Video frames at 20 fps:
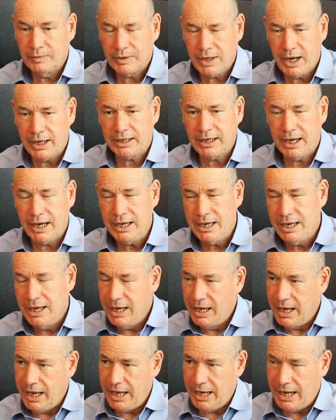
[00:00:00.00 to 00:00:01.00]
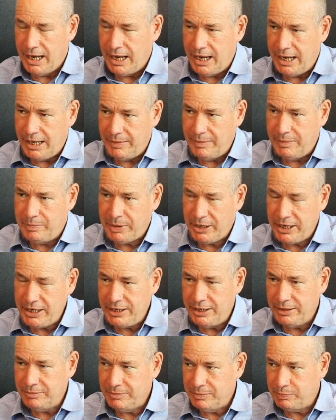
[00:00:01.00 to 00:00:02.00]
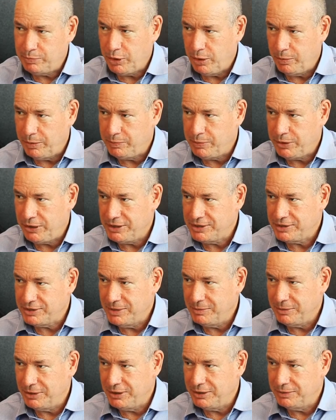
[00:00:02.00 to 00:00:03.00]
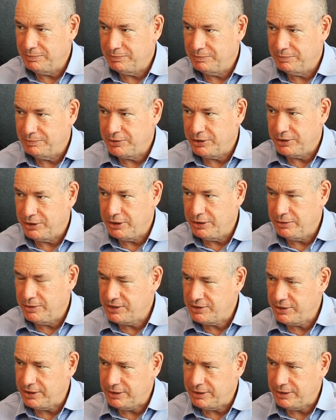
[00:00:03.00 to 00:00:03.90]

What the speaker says: Okay. Peter, probably pretty similar to you, is